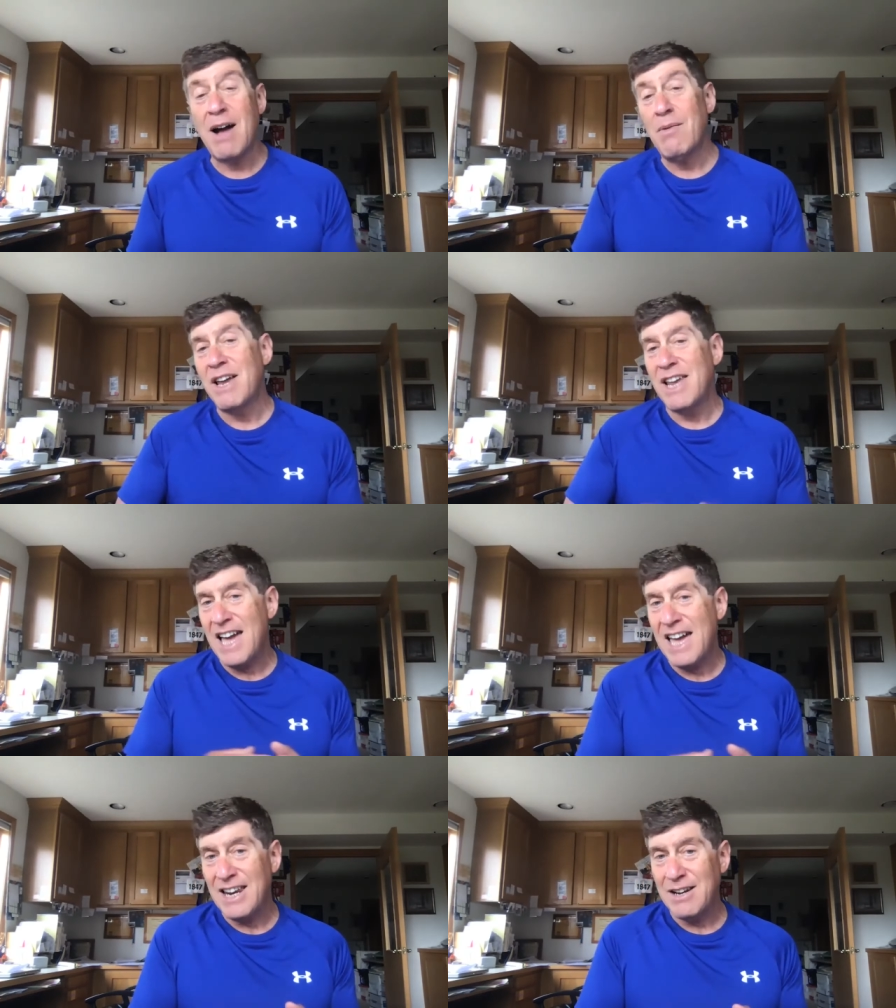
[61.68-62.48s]
I want to
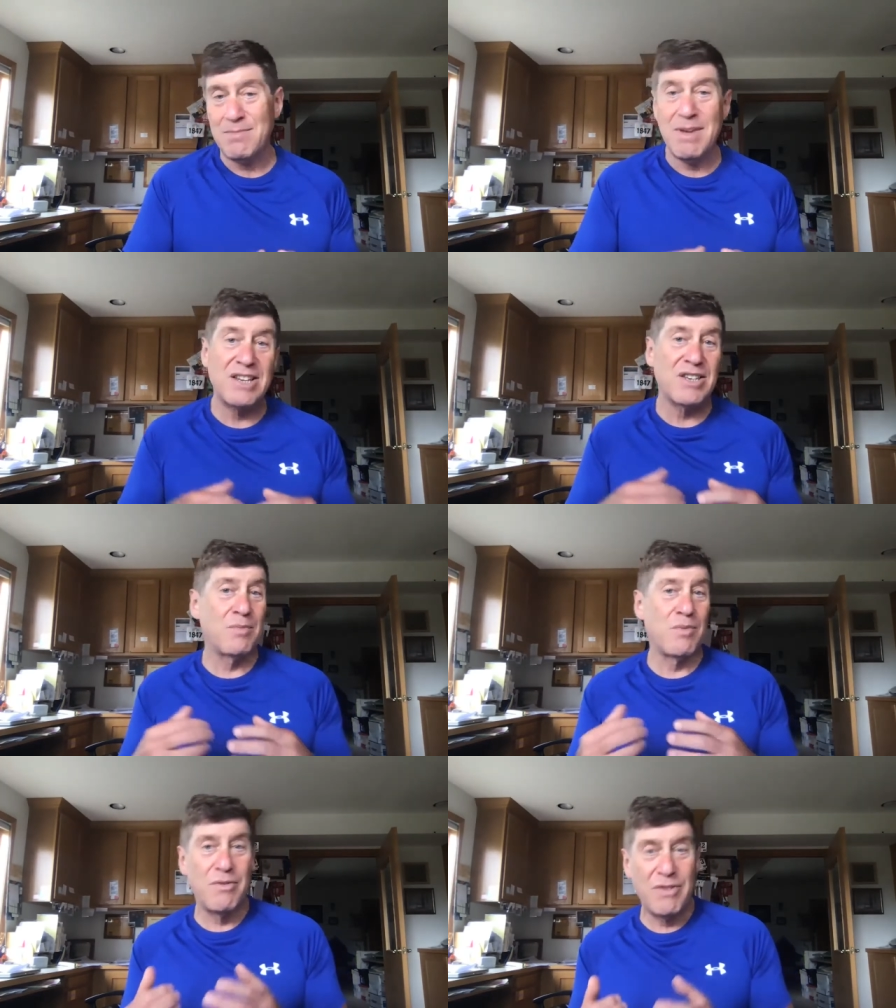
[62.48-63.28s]
edit and make some
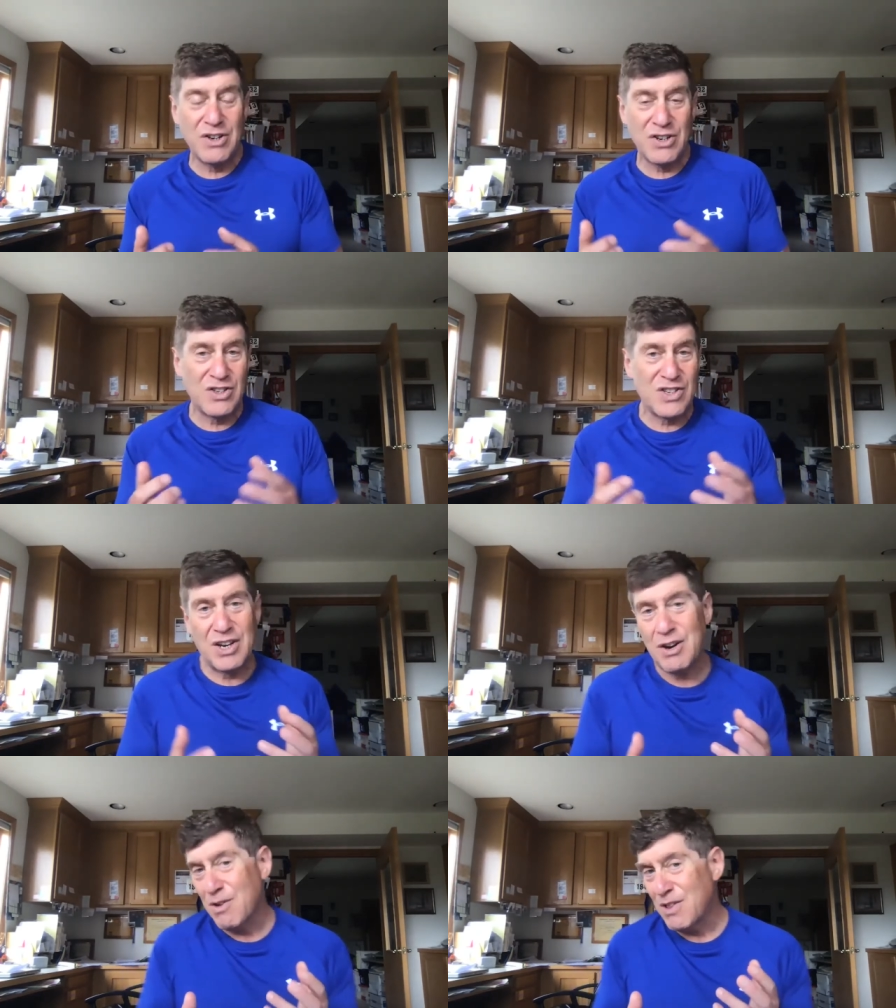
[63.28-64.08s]
revisions
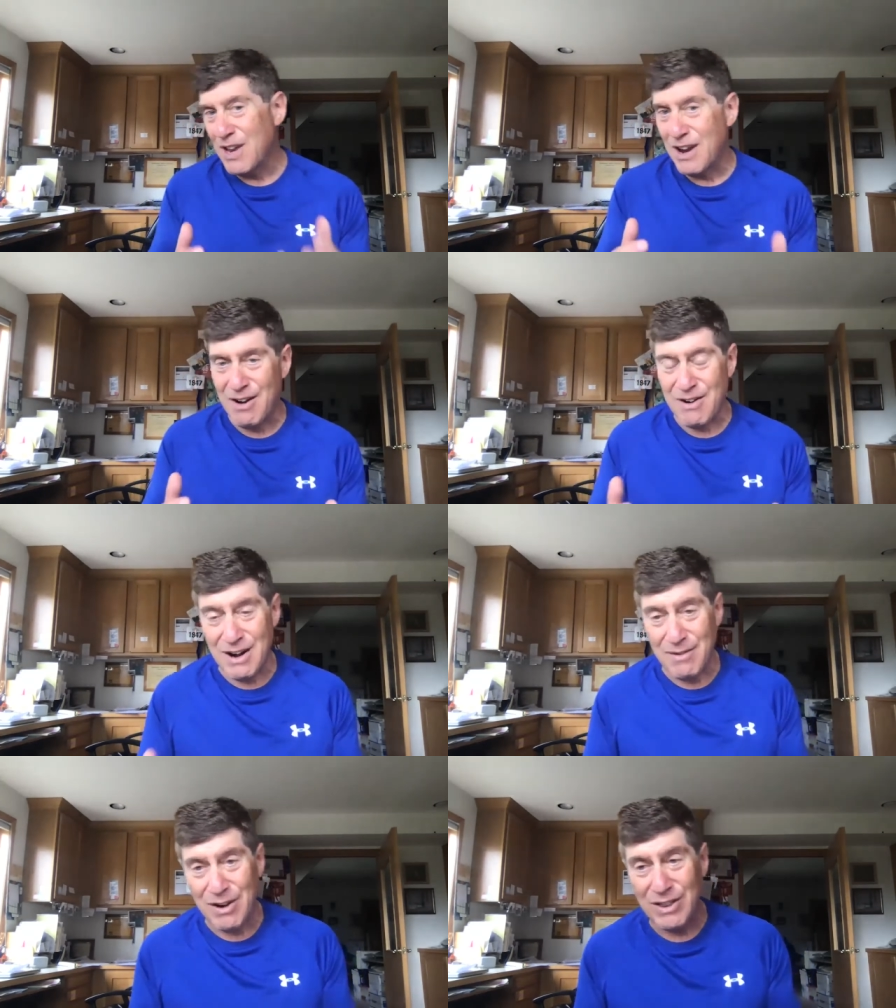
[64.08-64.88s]
here and there and
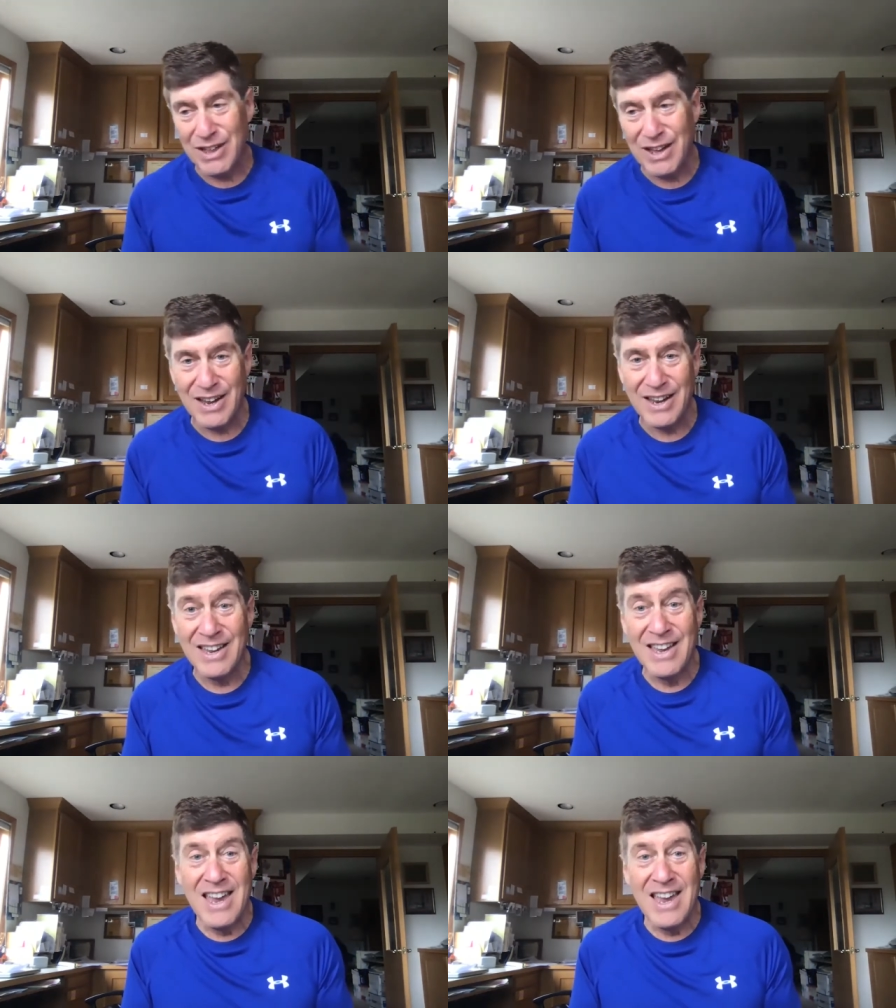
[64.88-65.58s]
everything.